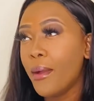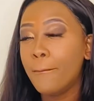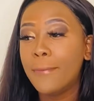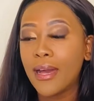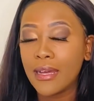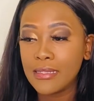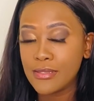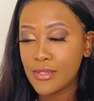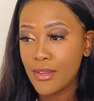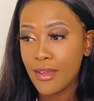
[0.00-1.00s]

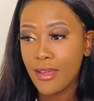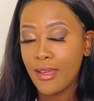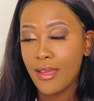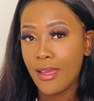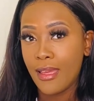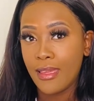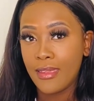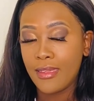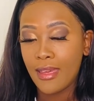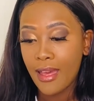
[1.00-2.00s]
But
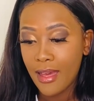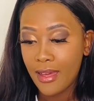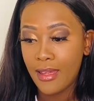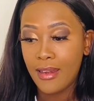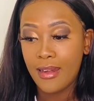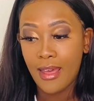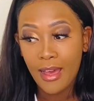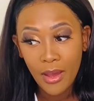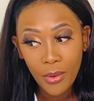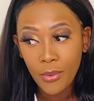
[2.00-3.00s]
yeah,
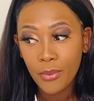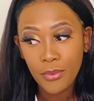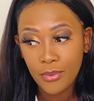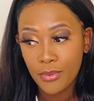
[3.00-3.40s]
now,